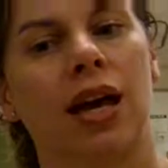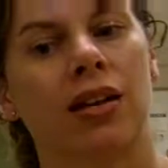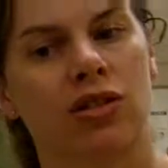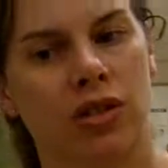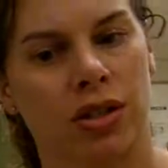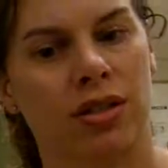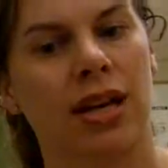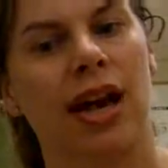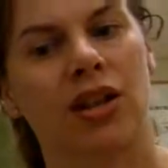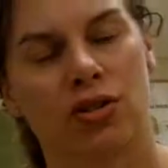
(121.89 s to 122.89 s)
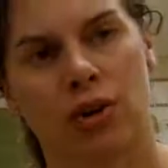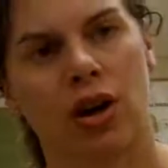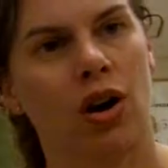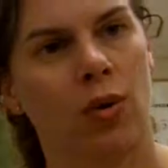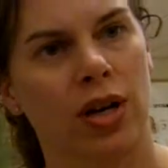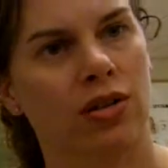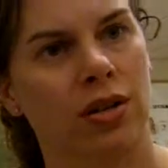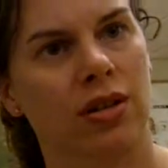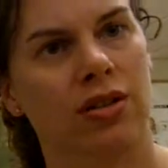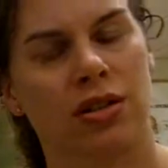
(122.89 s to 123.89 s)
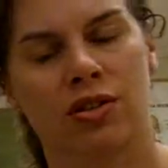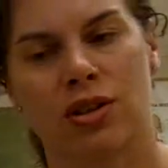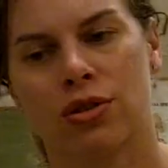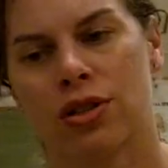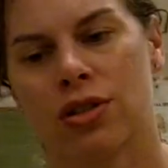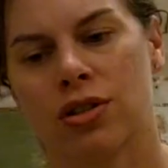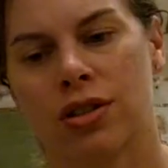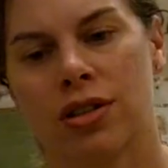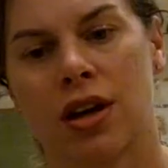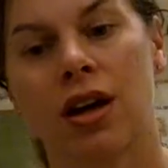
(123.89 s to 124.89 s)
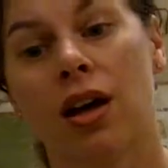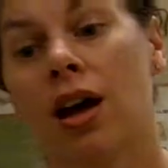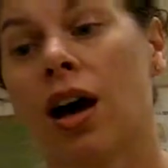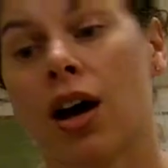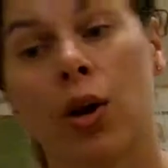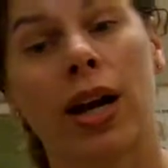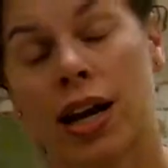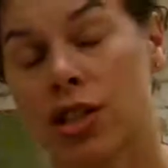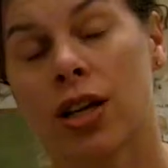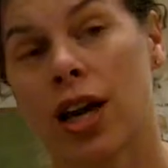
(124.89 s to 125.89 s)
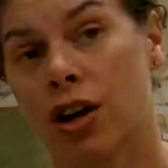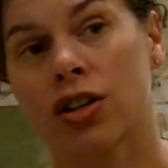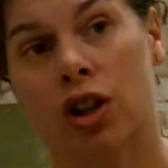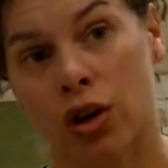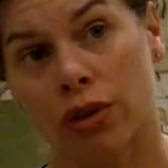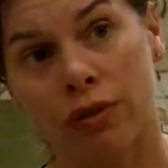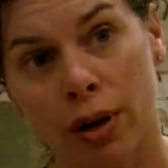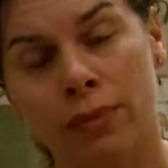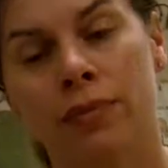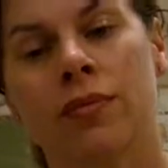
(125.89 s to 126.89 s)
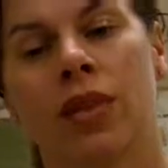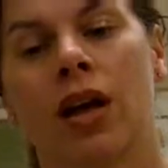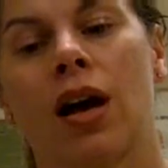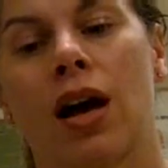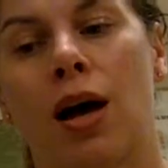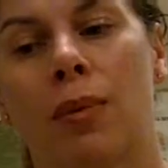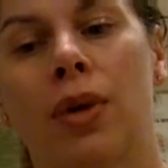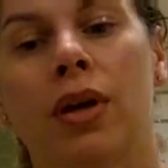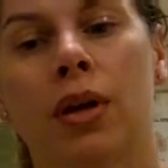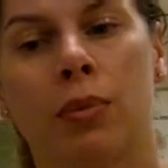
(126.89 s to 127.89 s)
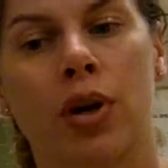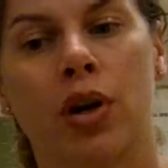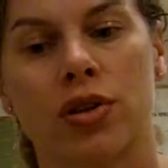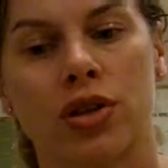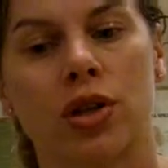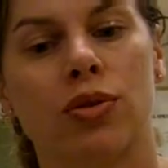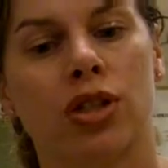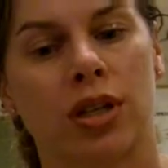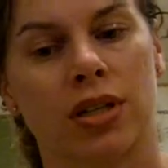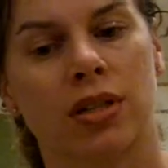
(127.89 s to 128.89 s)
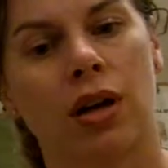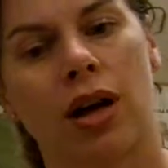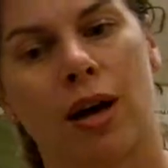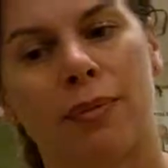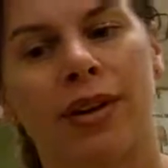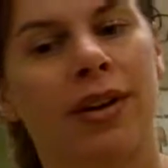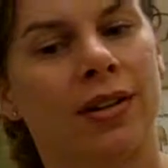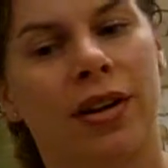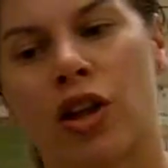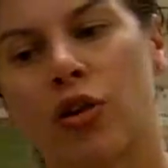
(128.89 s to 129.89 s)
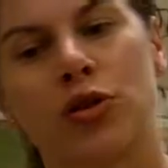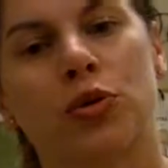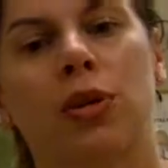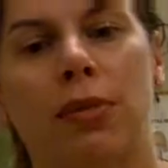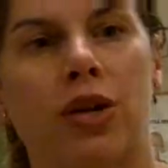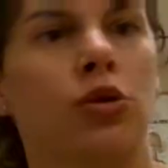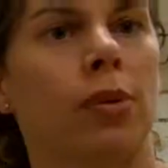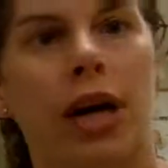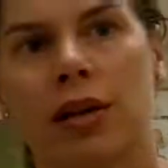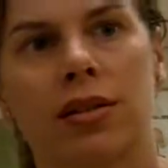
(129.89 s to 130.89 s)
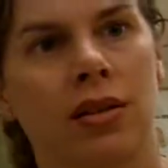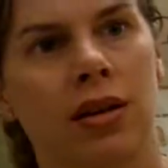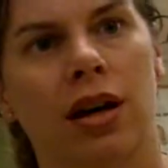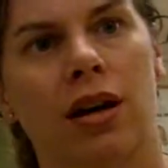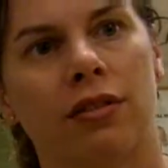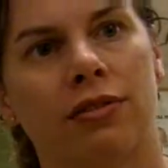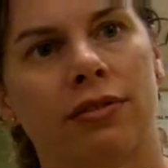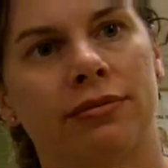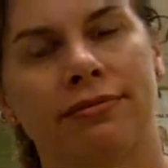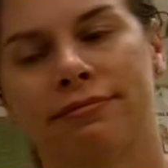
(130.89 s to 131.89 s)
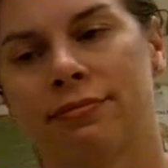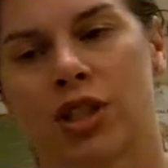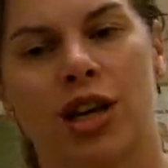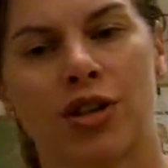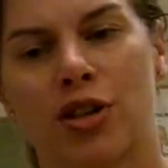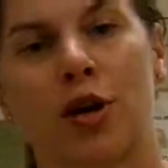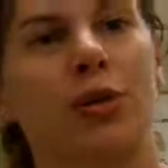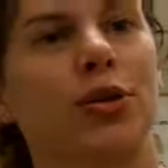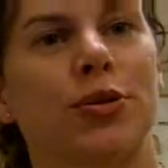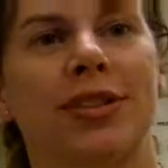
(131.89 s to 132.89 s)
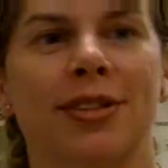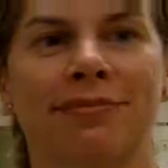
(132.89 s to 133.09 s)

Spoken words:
and just answering our questions. And so she's just a great educator to learn from, but also just another tool in my toolbox of massage therapy tools.